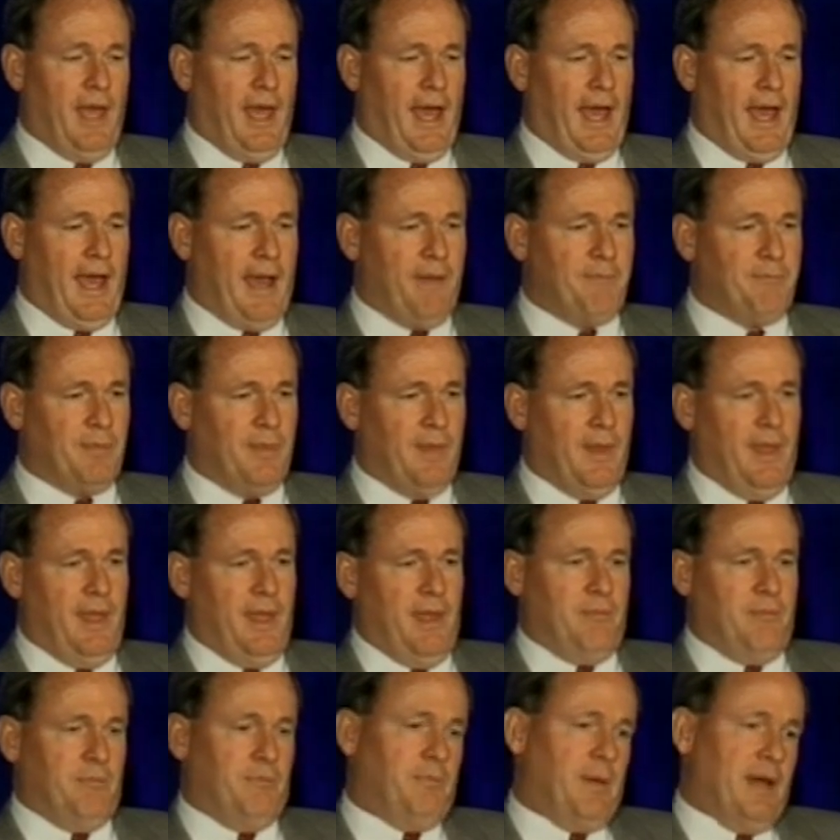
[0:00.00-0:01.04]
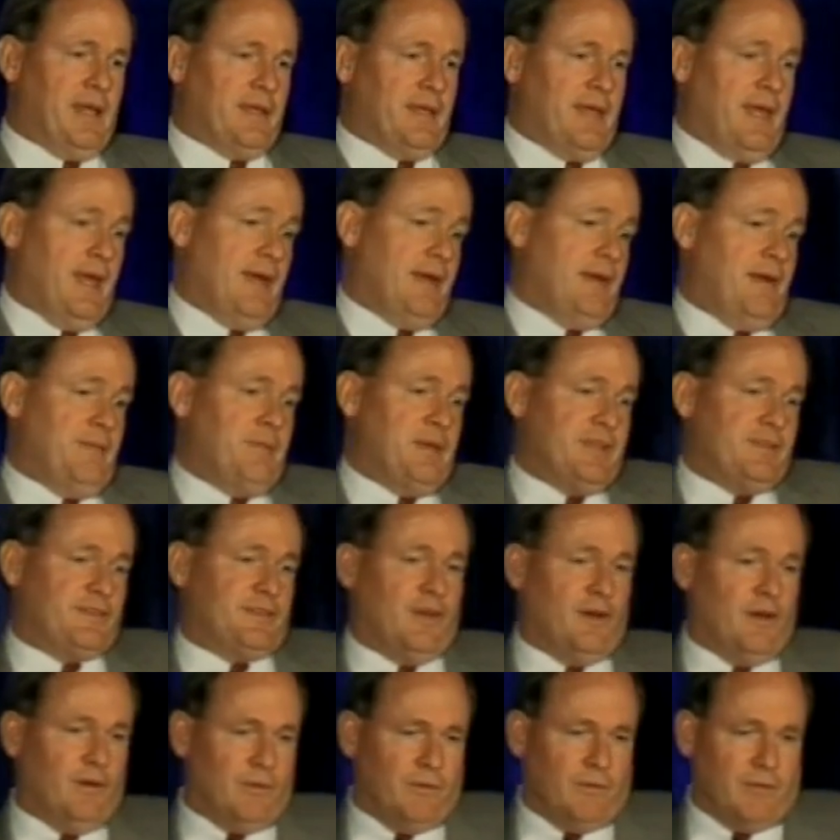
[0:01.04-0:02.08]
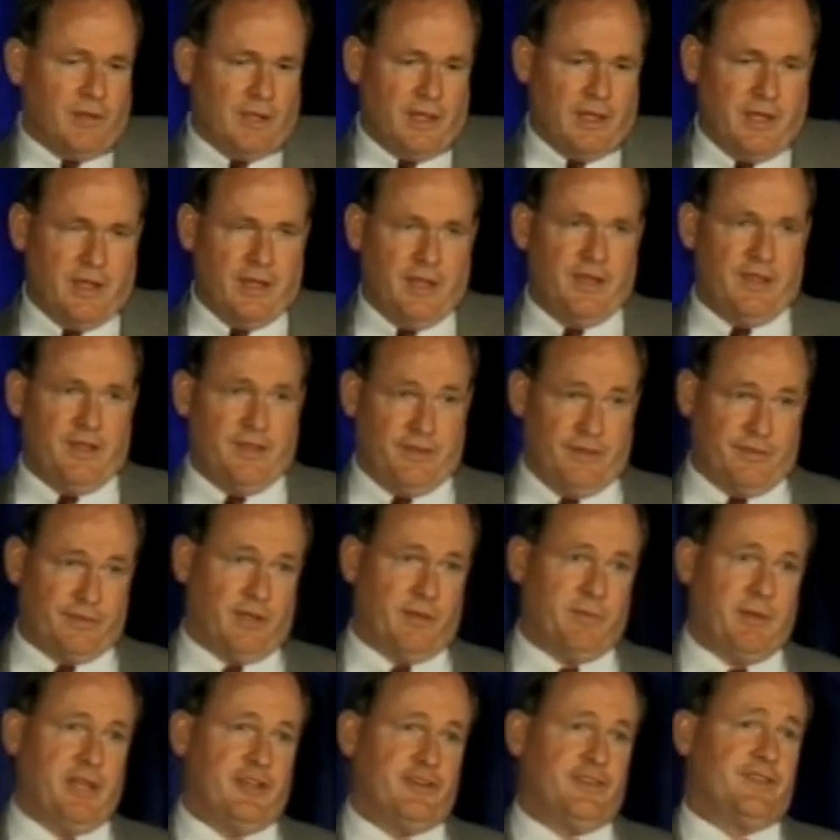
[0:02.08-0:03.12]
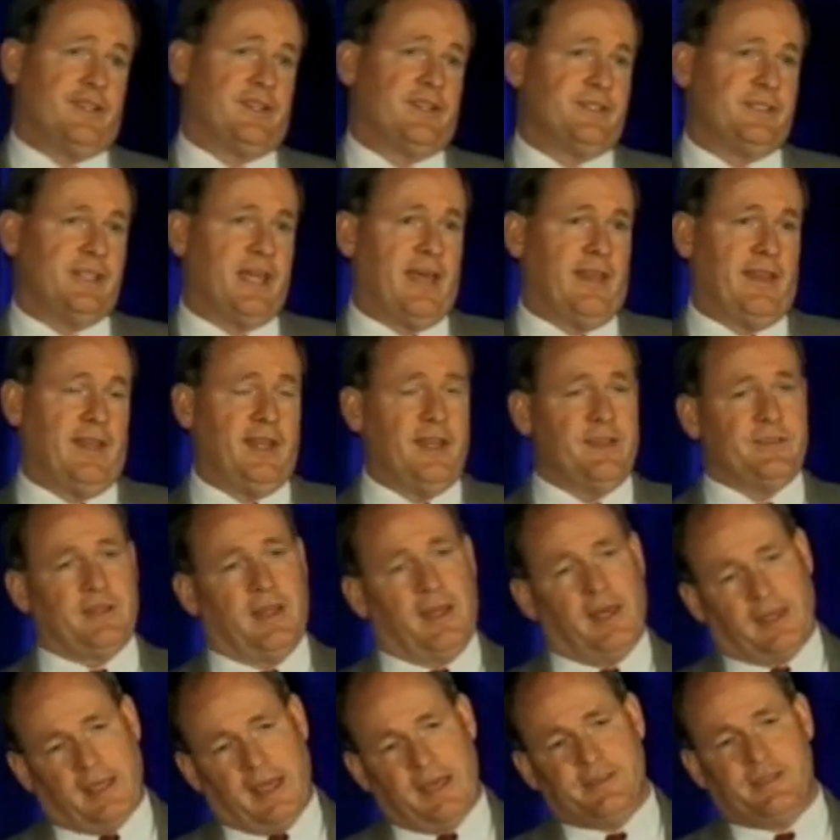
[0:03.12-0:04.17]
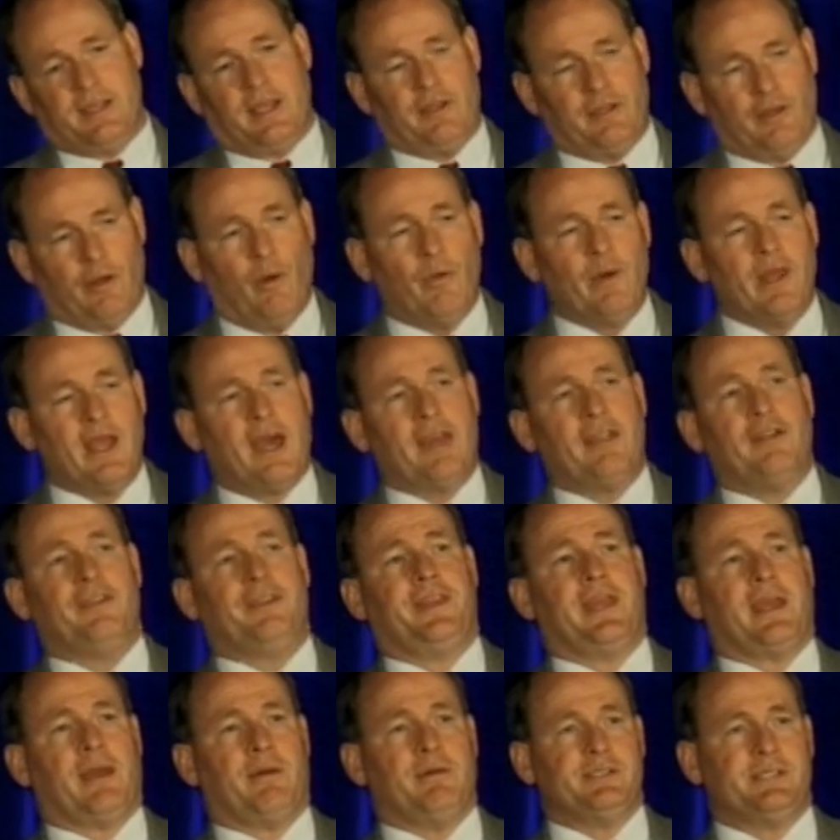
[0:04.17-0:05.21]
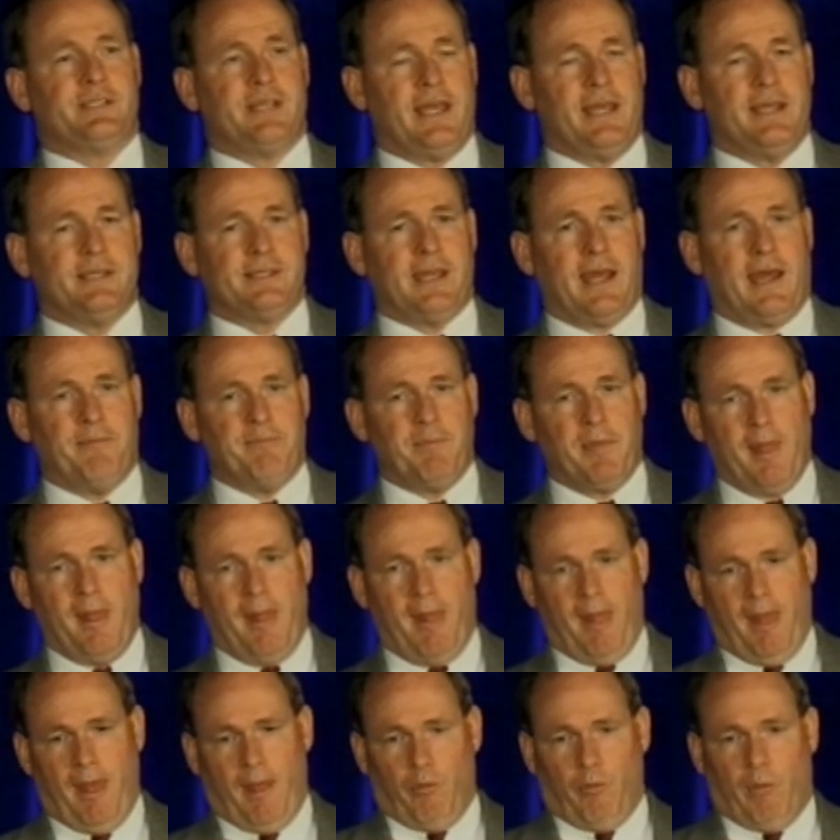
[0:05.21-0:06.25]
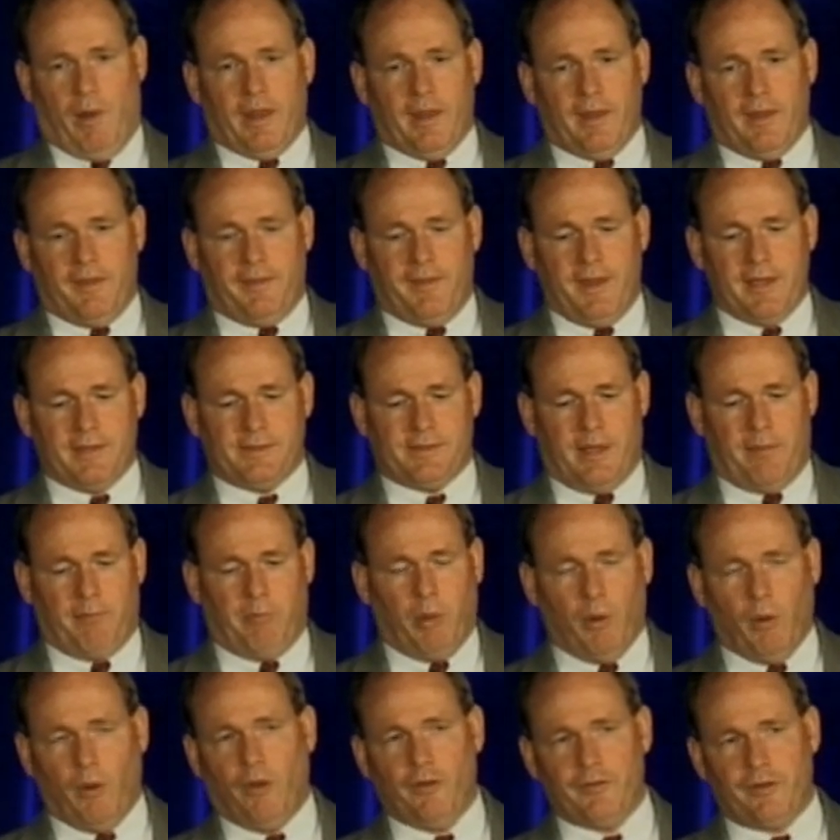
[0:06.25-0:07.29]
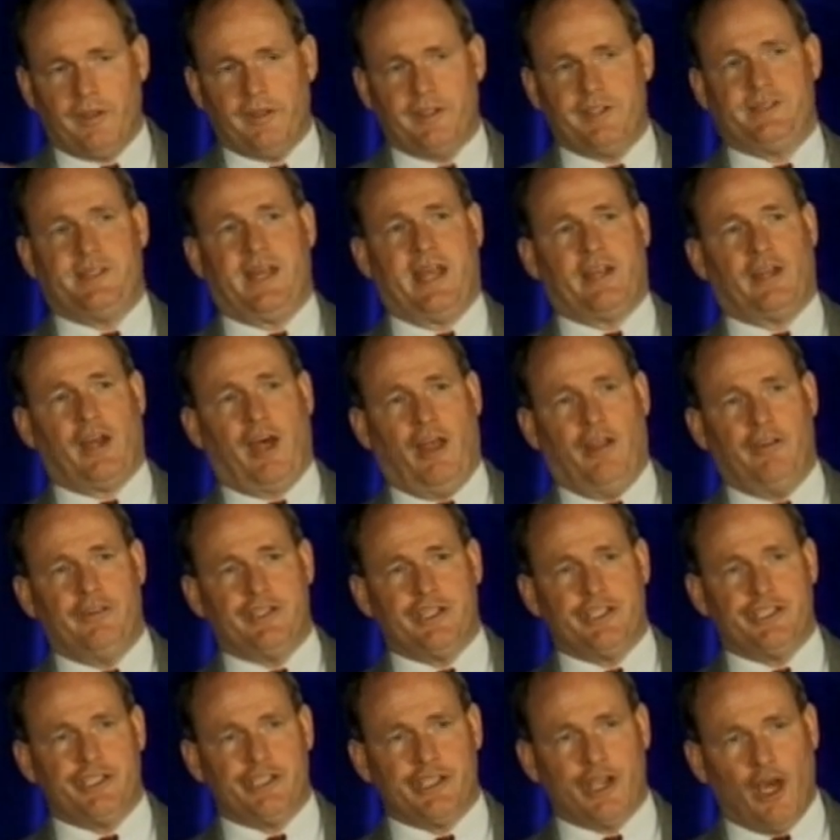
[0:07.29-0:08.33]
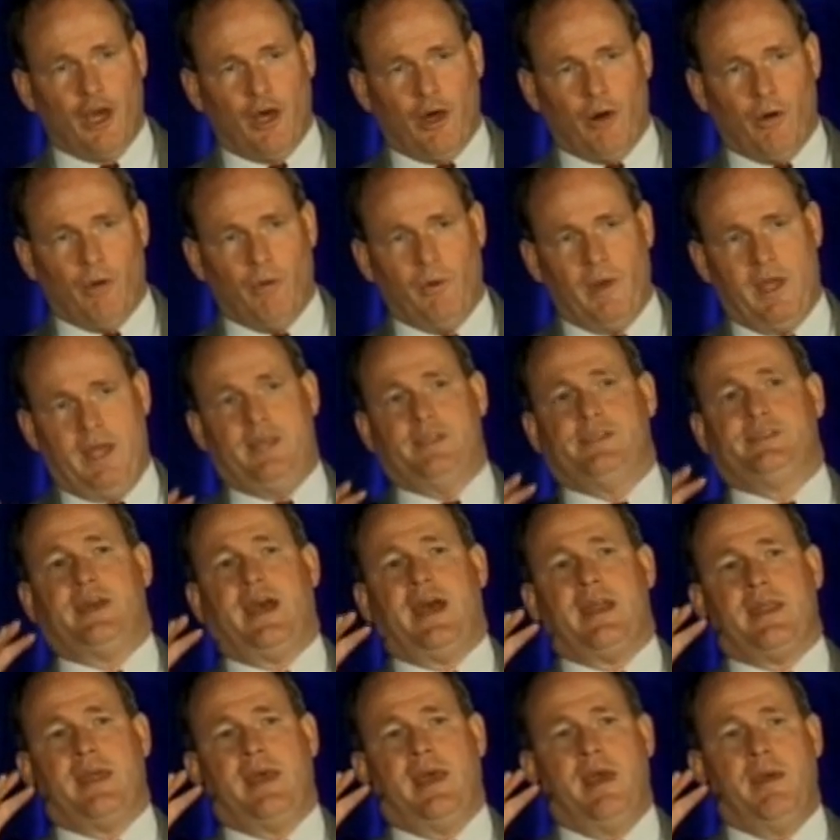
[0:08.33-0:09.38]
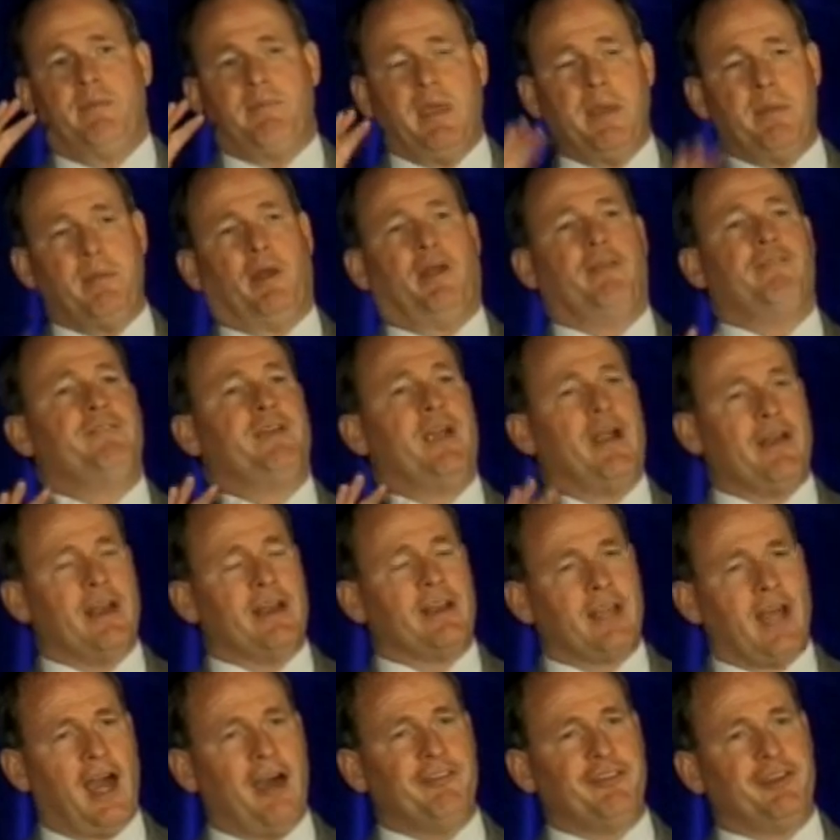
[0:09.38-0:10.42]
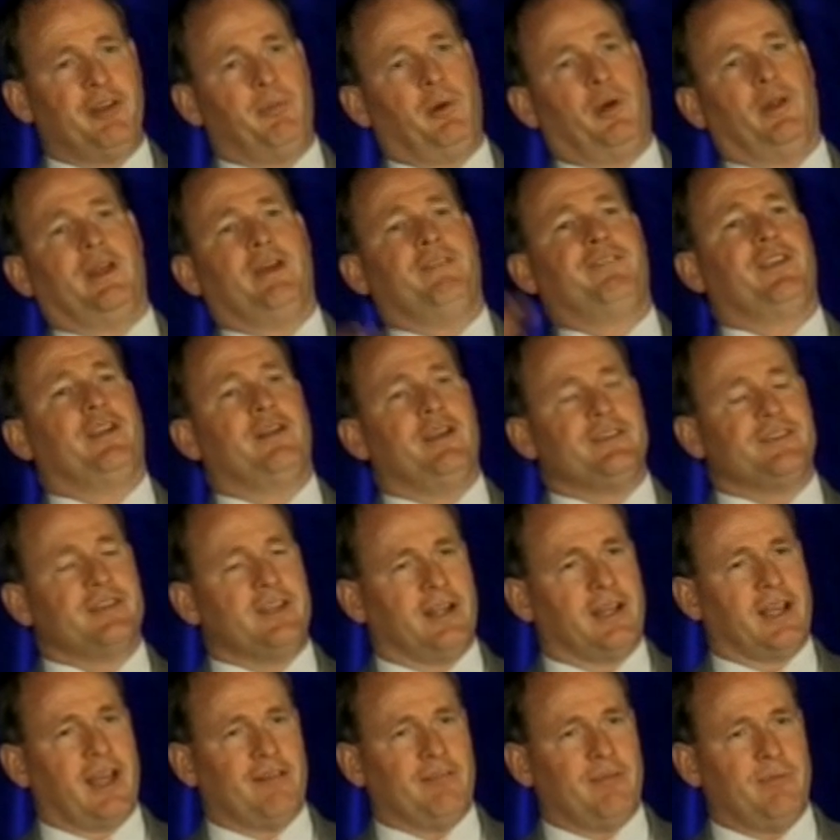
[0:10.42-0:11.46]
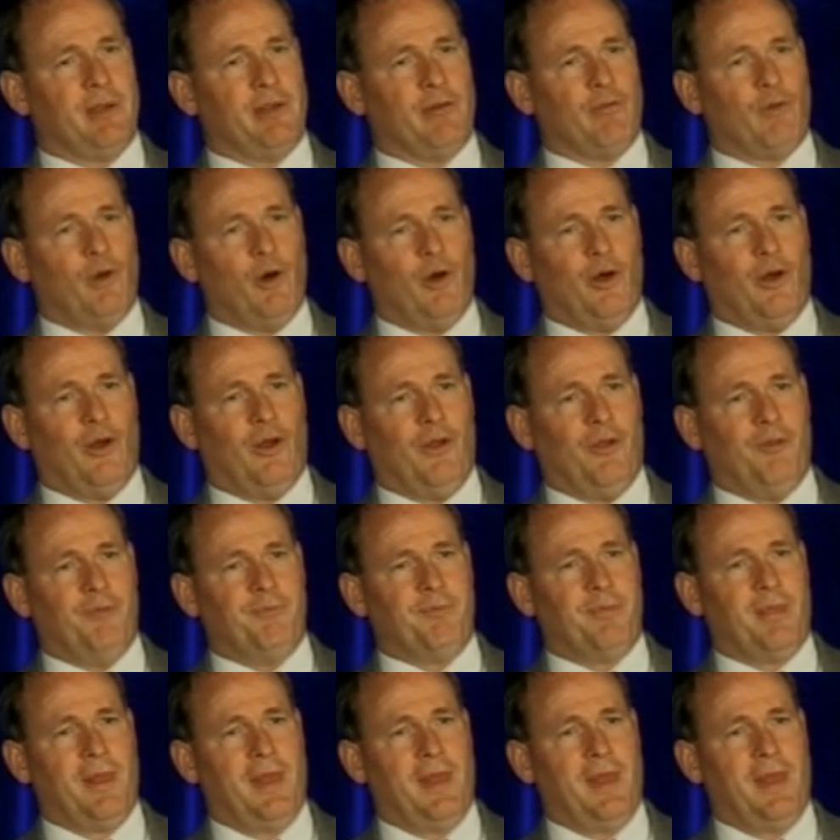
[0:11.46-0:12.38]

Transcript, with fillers: Um, but yeah, I mean, so it's going to be interesting to see how that is. I guess the only other thing I would say is that one of the things that polls on these technologies show is that people are very uncomfortable if there isn't a government role.